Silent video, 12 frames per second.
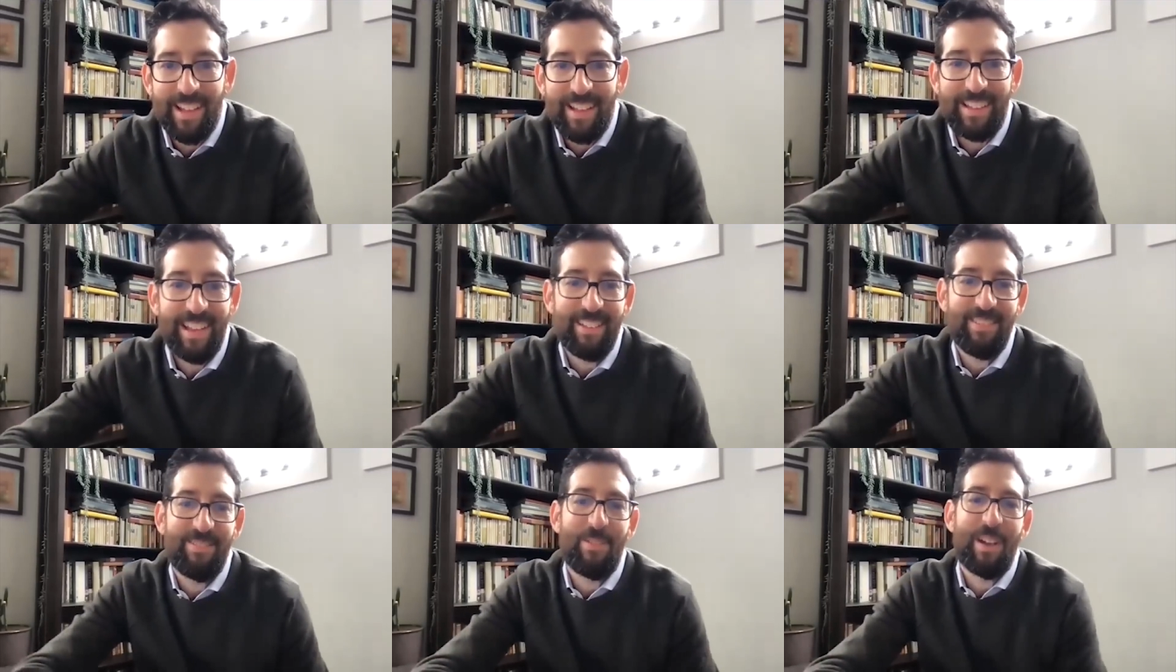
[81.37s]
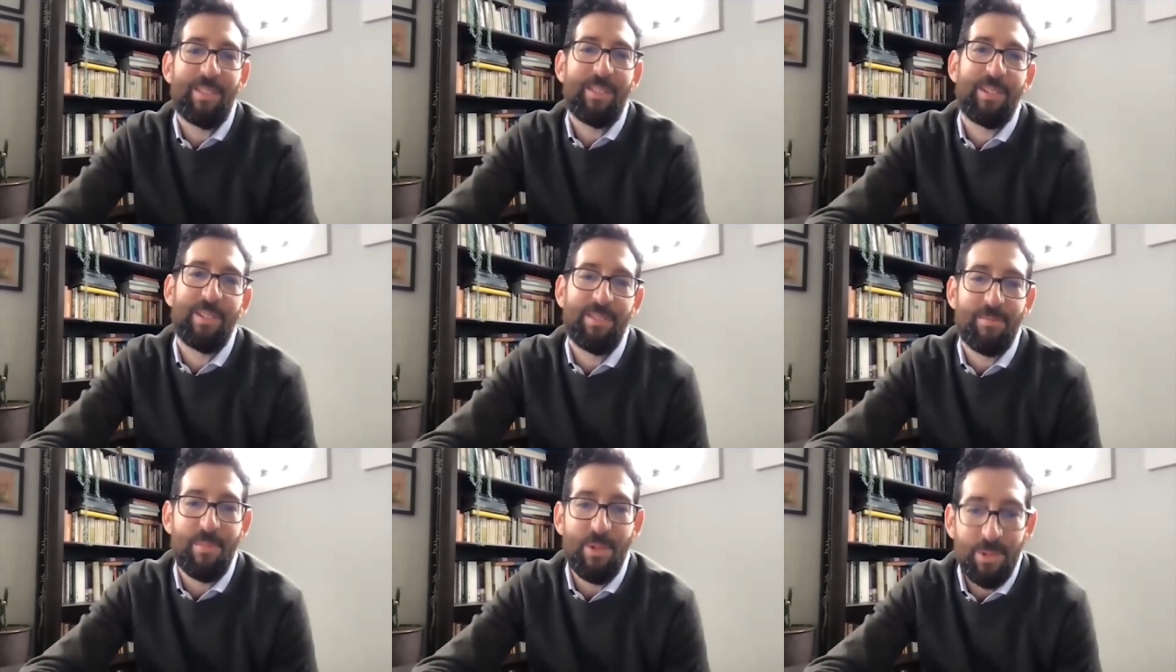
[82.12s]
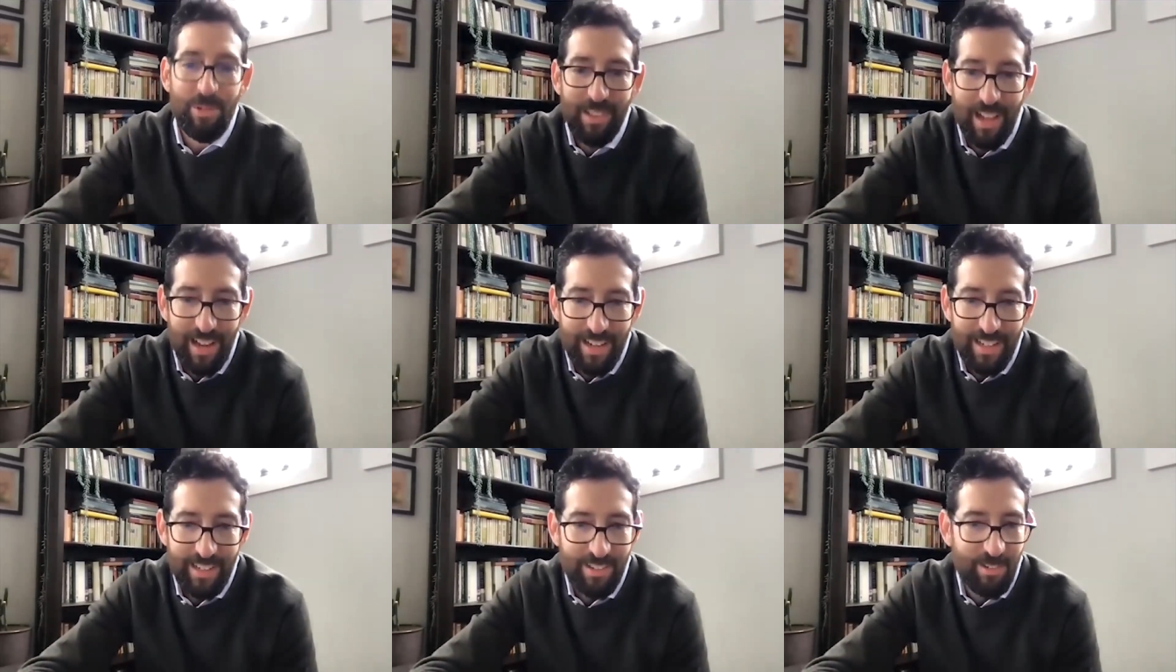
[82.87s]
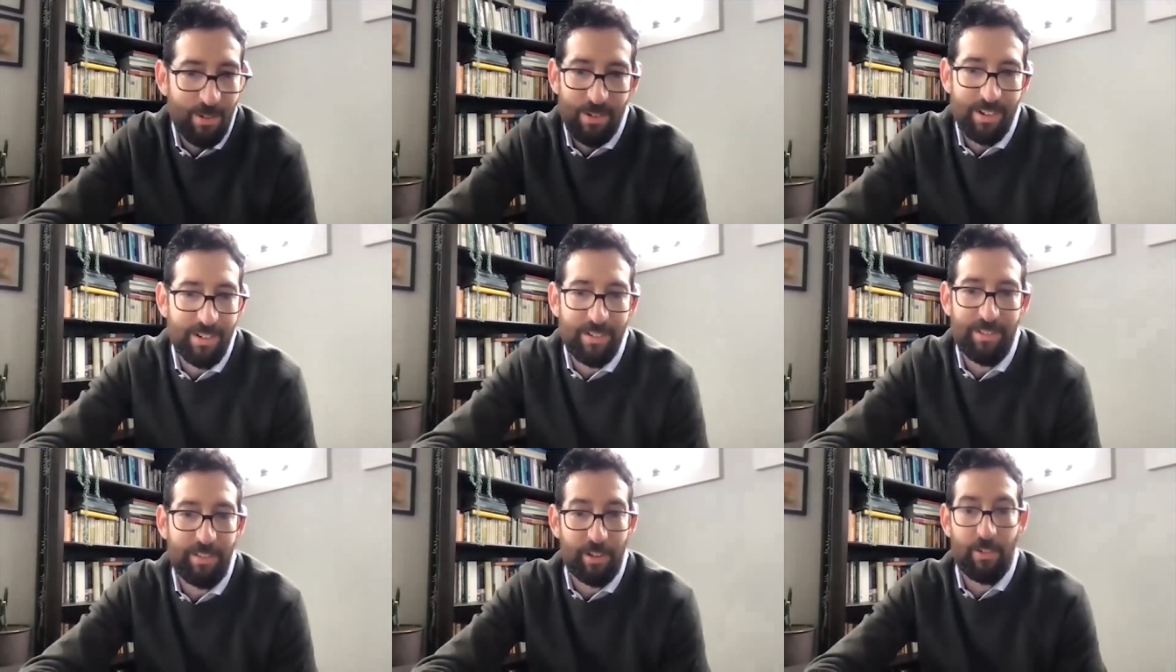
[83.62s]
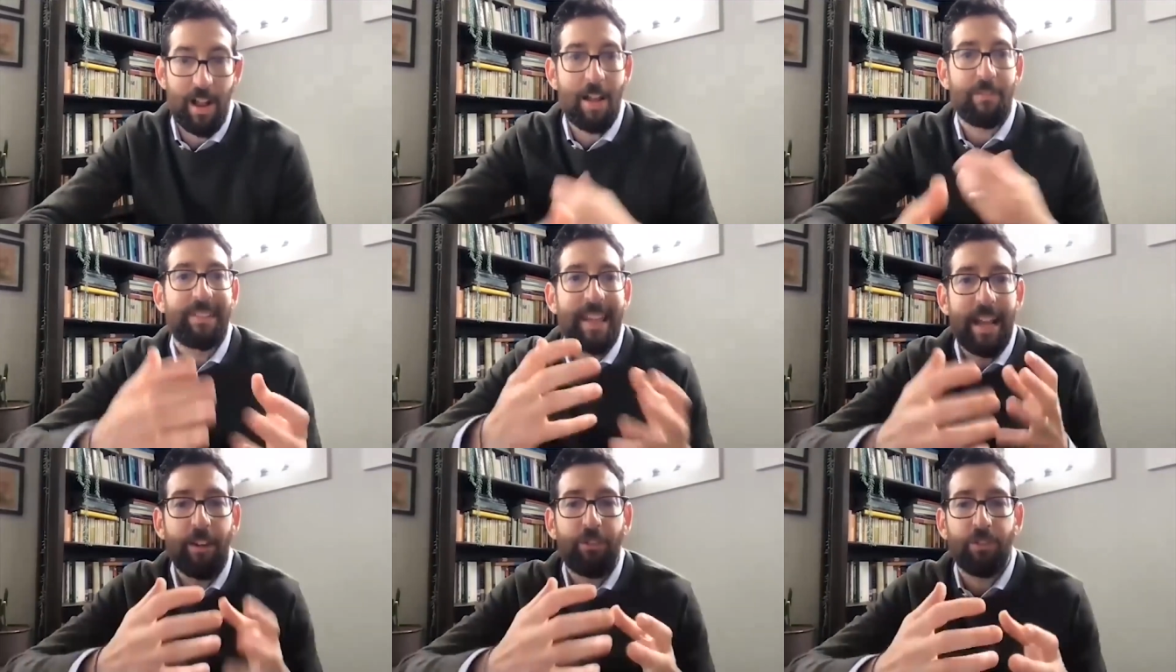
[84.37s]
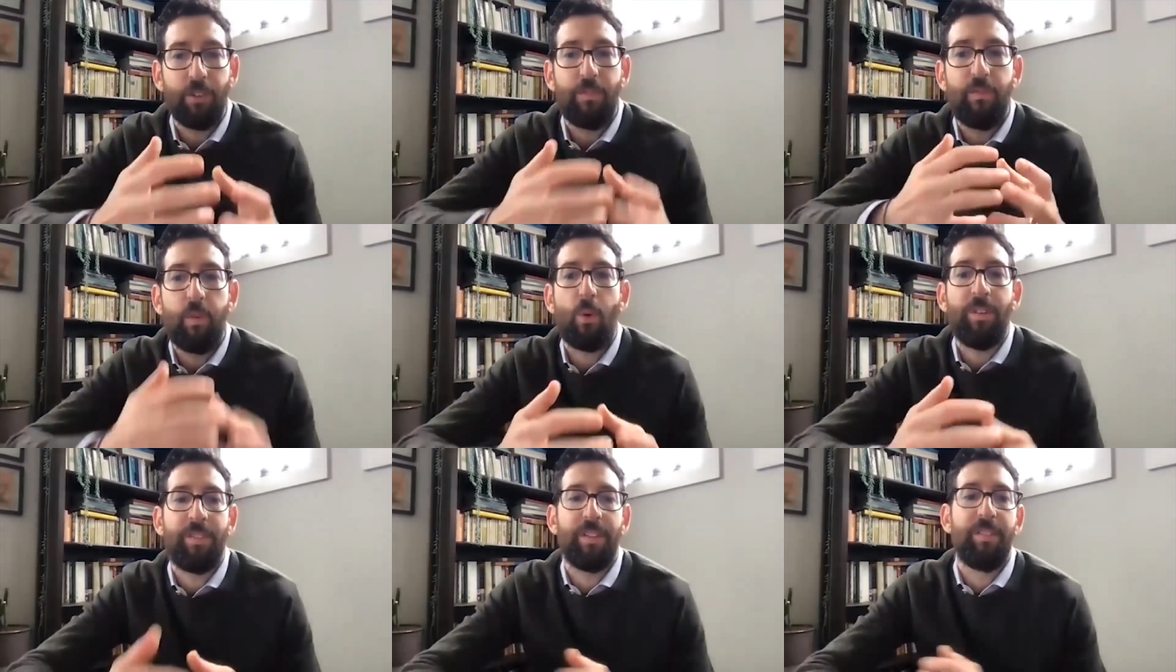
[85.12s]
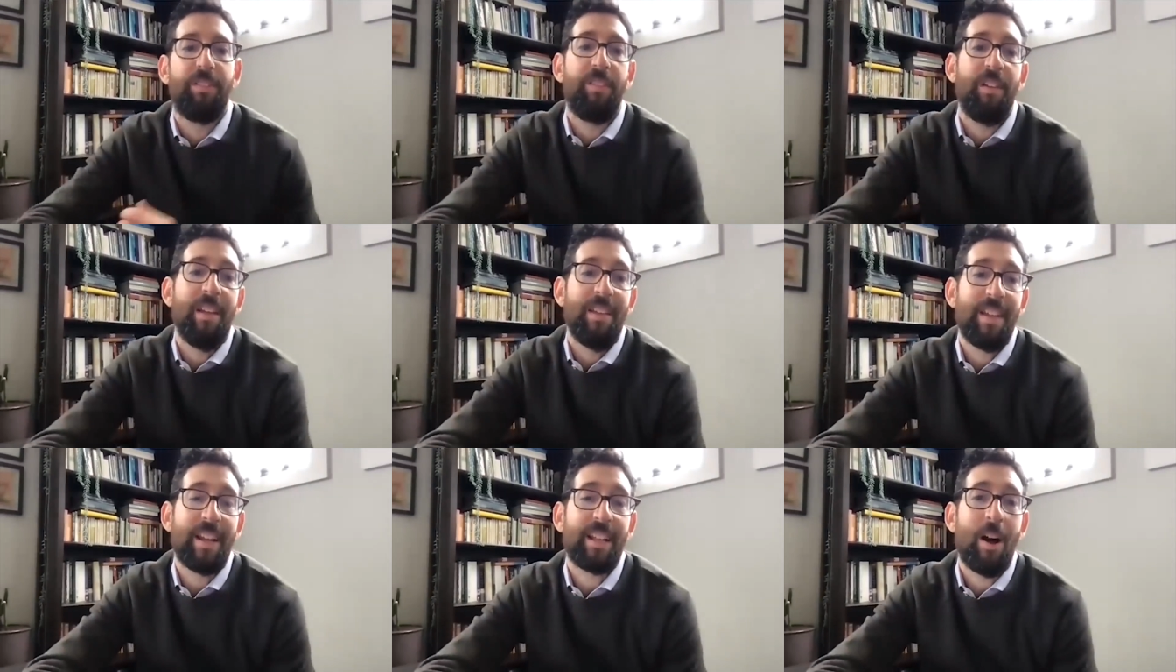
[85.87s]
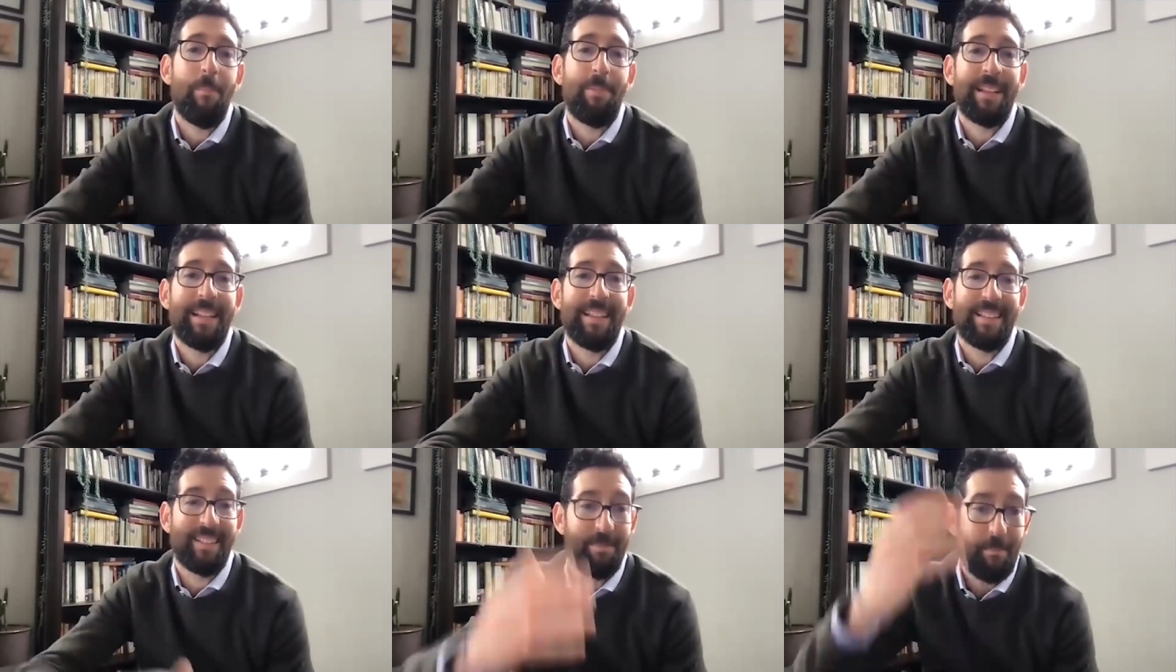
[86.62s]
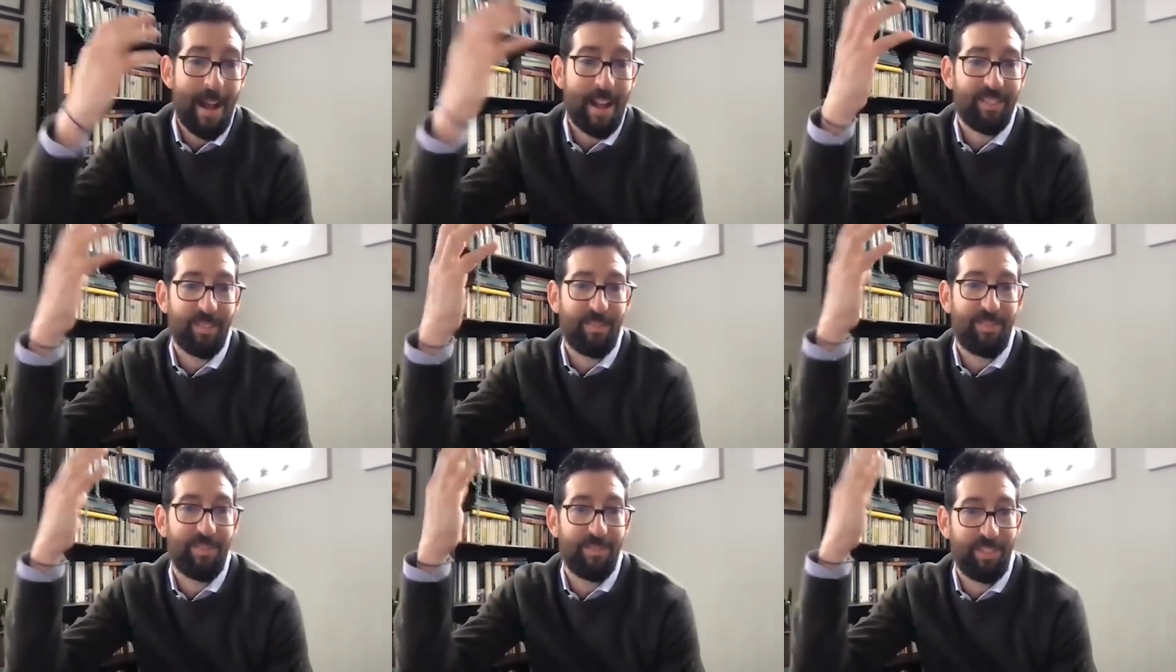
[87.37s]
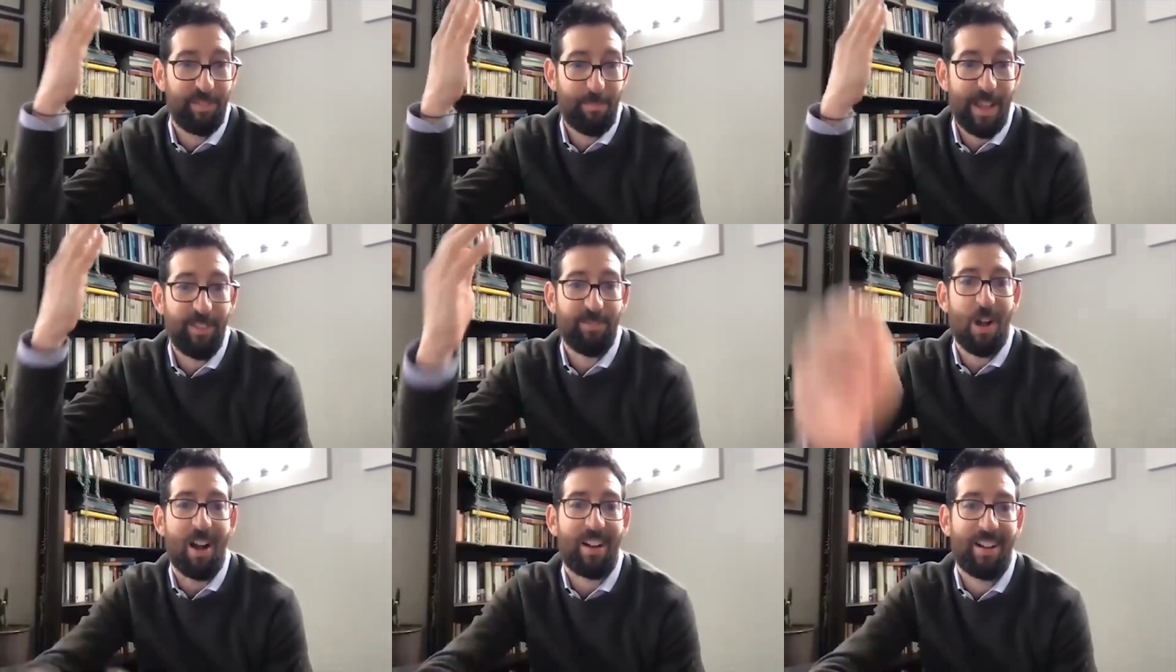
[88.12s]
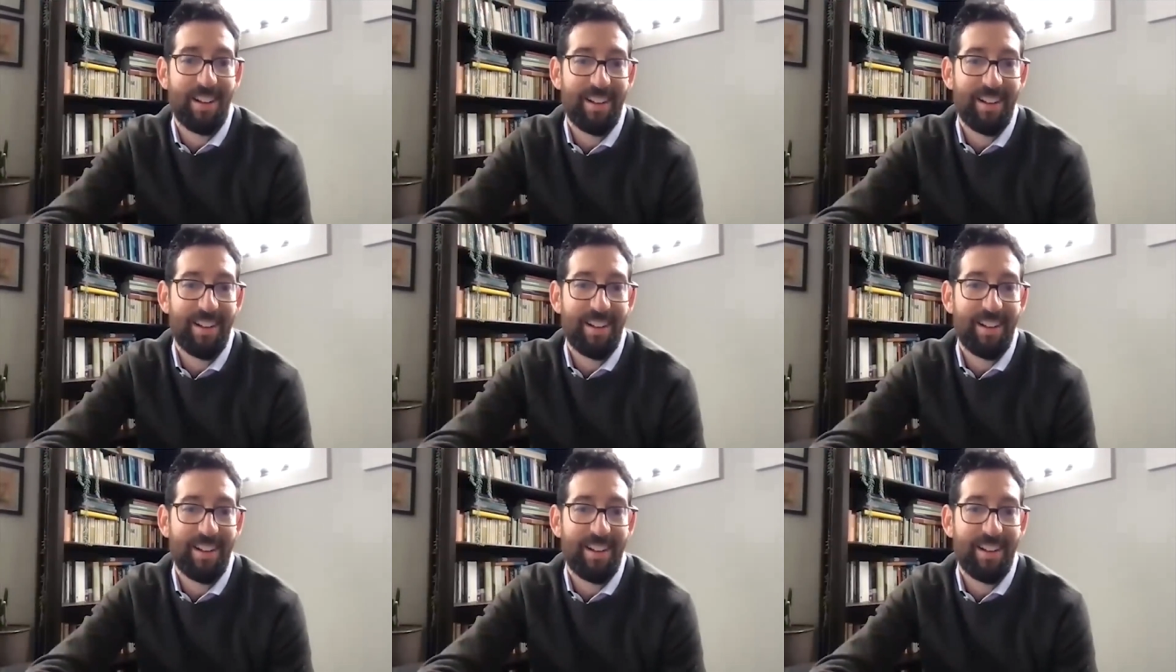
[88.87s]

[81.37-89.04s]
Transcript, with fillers: Yet, whether moonlight or the gravitational forces that accompany this massive space rock